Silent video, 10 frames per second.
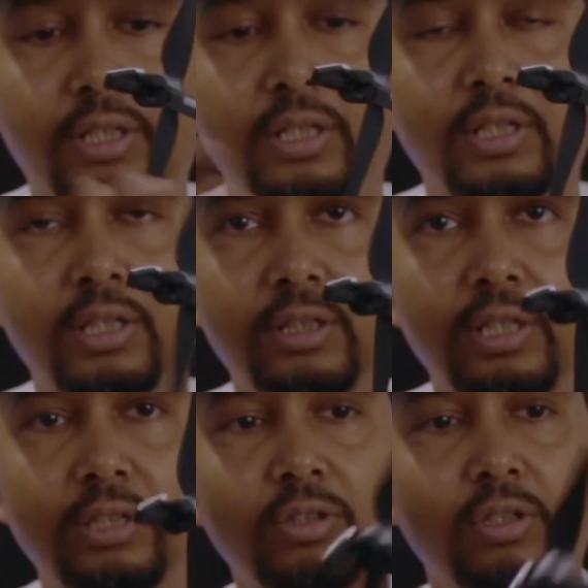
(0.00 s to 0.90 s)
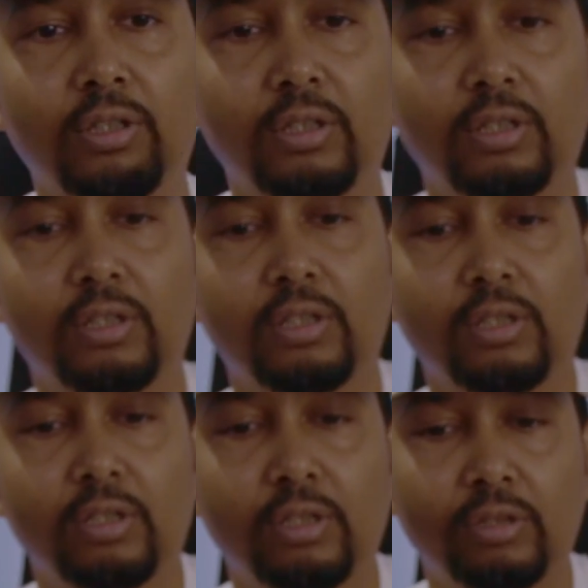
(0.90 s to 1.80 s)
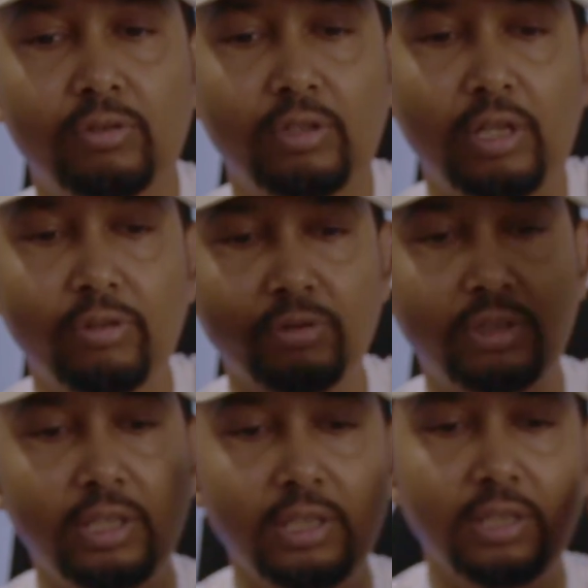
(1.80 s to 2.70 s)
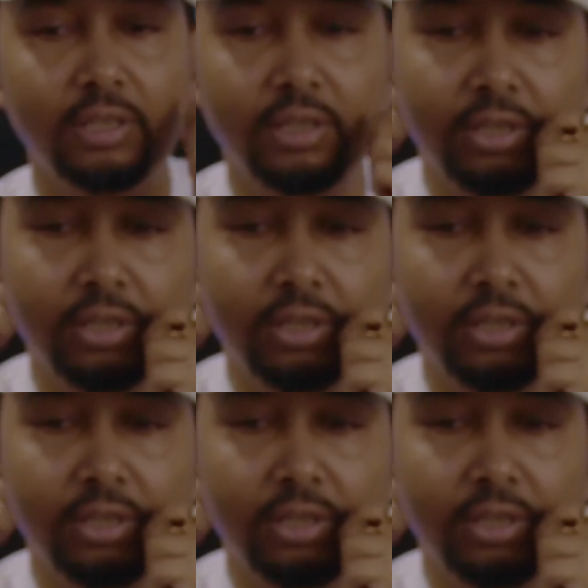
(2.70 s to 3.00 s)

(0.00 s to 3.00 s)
it. That's all. So now you see